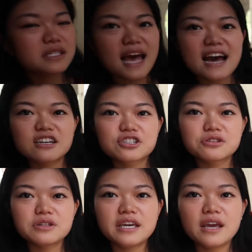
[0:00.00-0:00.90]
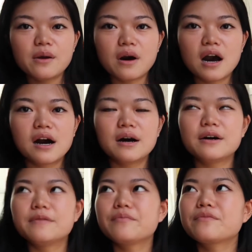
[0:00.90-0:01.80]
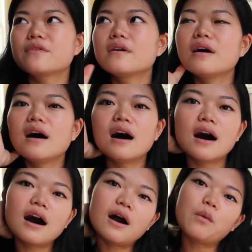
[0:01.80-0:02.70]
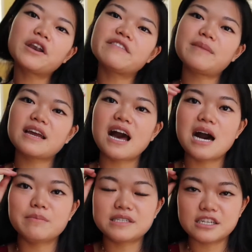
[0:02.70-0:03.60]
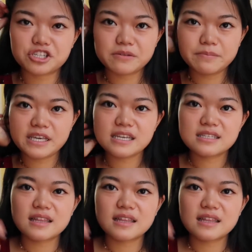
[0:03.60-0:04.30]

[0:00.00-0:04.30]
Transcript: was actually one of my competition pieces